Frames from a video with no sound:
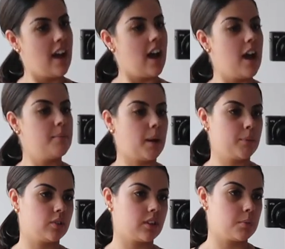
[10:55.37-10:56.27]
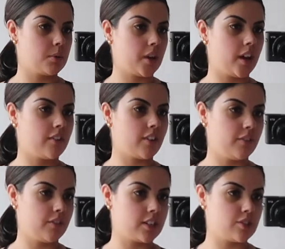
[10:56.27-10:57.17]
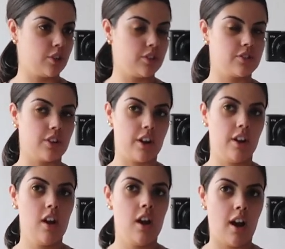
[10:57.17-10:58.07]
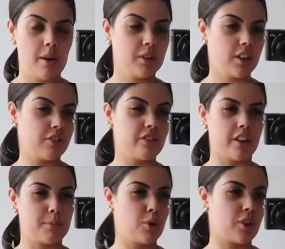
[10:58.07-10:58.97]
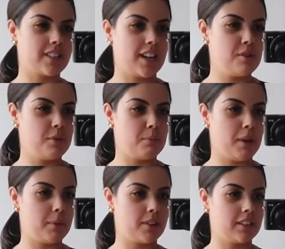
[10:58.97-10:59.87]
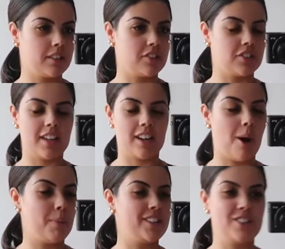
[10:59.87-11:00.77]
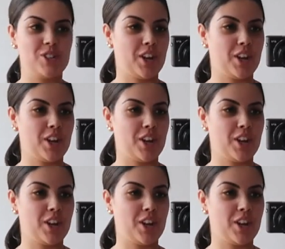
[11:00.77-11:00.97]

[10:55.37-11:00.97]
but I'm also gonna put my running vest on. So I'm gonna go for a run. I'm not gonna take you with me, because I just think I'll be too